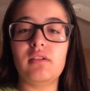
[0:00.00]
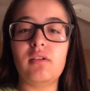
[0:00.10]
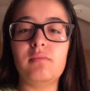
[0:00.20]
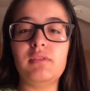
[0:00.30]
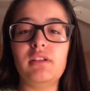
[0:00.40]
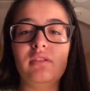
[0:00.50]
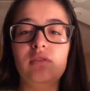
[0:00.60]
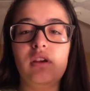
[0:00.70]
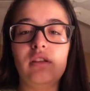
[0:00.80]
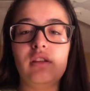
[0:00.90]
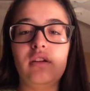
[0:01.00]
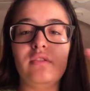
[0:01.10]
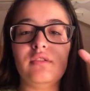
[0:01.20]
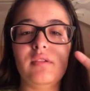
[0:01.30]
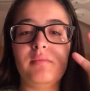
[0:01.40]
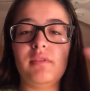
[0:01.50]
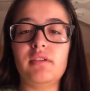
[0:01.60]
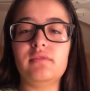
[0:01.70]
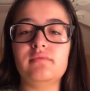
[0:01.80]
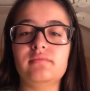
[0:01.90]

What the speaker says: I'll update you guys later. So yeah, bye.